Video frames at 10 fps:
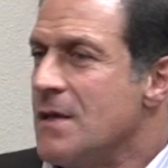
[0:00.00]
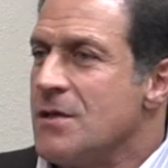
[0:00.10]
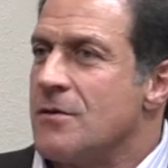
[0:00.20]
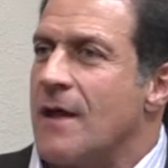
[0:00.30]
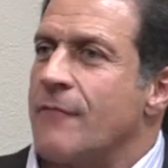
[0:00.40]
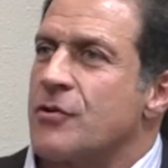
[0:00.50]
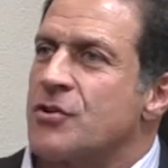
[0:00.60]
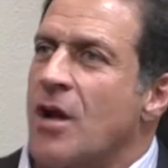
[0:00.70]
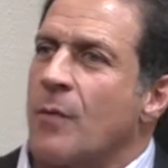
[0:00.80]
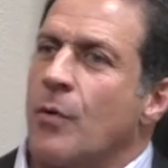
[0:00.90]
You have your
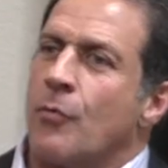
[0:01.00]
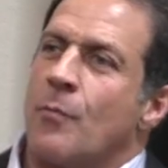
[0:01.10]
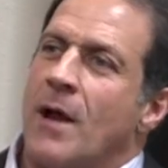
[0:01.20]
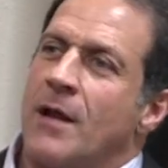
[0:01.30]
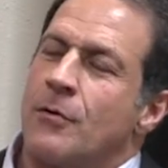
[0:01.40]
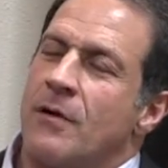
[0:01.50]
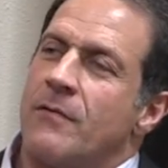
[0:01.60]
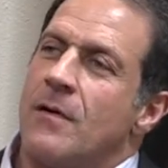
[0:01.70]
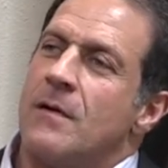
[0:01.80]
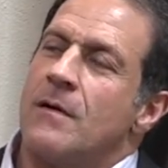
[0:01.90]
chalkboard reminder of
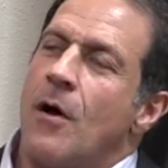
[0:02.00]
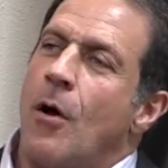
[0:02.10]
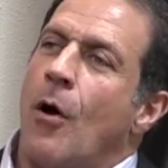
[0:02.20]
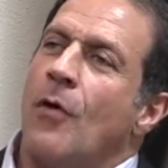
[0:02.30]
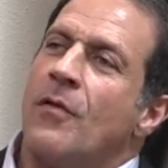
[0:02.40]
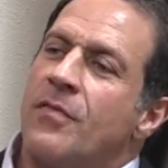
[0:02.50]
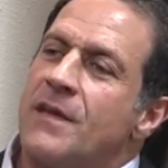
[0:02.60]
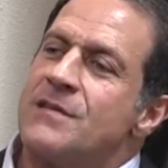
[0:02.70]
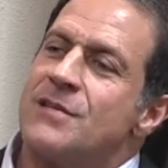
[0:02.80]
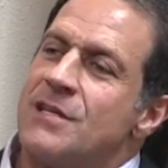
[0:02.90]
all the
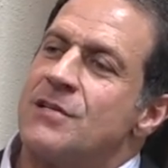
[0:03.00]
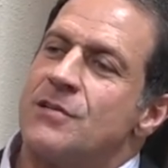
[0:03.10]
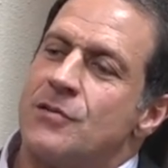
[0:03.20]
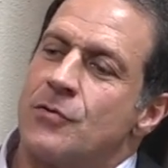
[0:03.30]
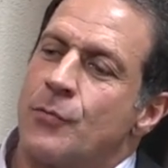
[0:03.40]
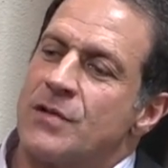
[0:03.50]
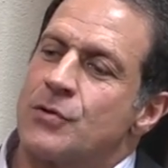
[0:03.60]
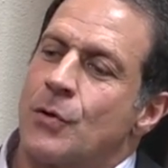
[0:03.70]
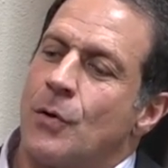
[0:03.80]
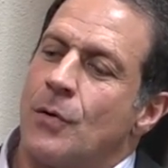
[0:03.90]
things you need to do to reach
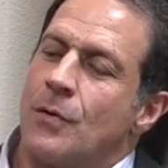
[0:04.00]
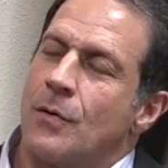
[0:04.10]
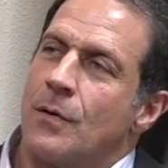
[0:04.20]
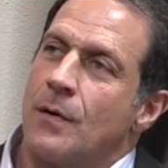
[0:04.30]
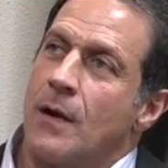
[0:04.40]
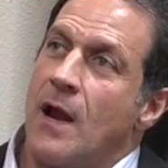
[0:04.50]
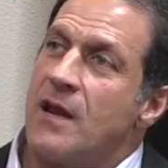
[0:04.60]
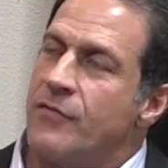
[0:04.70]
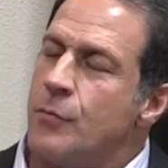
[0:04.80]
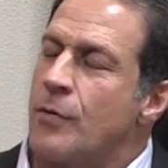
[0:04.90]
your goal. And
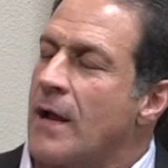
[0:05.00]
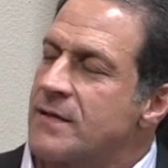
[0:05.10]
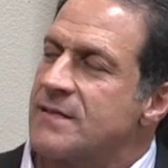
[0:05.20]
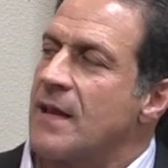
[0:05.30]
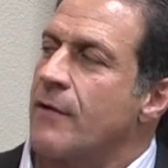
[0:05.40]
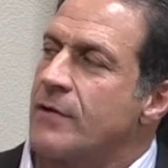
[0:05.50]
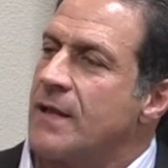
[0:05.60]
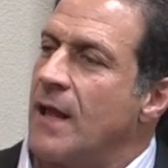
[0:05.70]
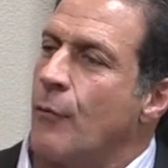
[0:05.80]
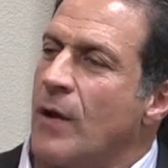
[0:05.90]
if you practice that every
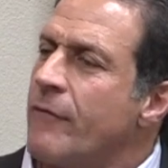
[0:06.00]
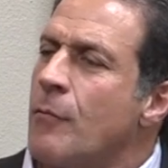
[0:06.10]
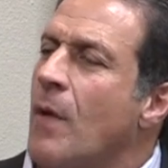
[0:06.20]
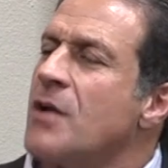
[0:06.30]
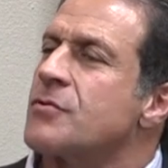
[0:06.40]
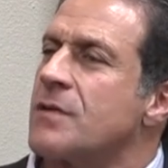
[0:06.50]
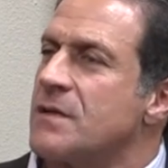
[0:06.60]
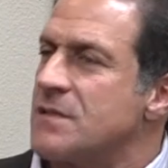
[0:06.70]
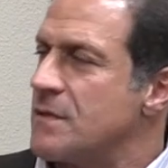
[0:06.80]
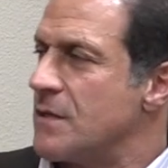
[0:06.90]
day, whatever mantra
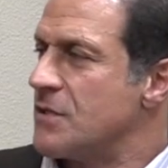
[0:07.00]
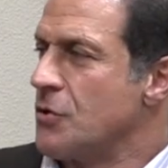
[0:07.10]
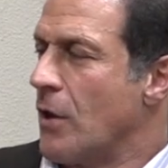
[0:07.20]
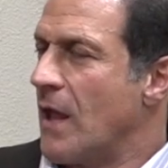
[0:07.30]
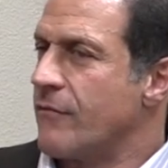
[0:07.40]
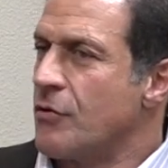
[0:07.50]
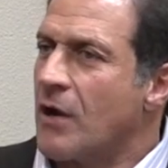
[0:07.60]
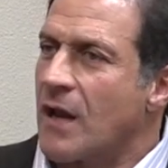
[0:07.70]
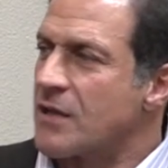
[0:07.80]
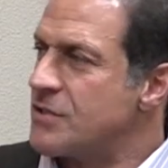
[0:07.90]
it's in your life, you're
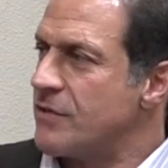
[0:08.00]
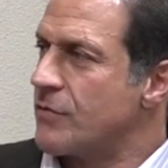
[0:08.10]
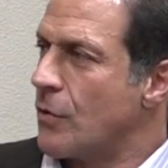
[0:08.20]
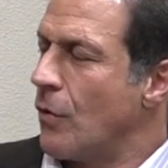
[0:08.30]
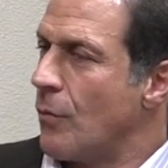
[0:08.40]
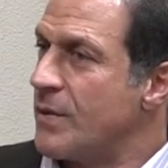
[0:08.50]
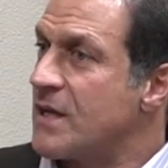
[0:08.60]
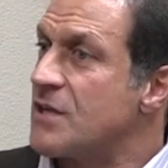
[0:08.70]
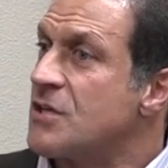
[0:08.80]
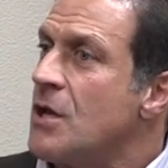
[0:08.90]
going to achieve the goal
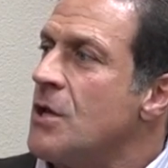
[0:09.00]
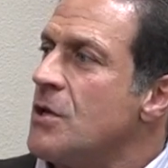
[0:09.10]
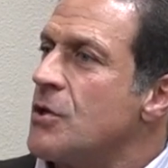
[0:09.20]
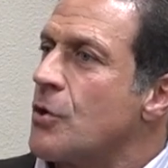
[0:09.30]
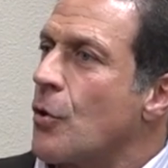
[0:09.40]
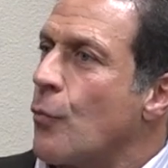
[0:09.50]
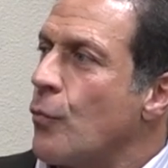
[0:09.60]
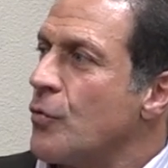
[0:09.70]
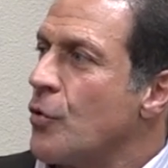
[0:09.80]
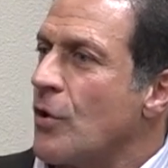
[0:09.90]
because you're
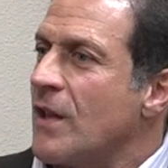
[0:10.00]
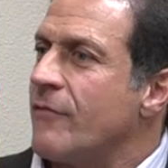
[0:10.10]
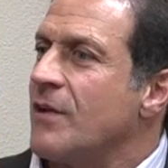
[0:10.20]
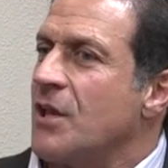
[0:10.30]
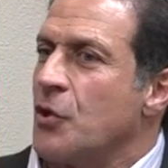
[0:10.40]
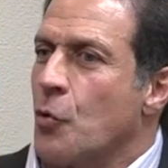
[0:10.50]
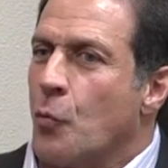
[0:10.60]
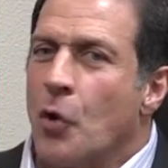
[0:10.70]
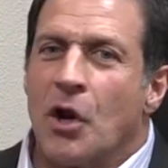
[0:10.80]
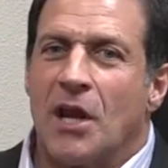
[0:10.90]
living it, you're
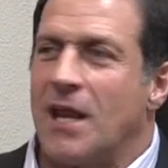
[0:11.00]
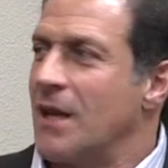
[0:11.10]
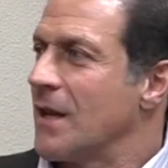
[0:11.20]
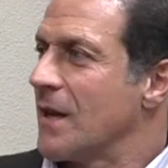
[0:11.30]
working it,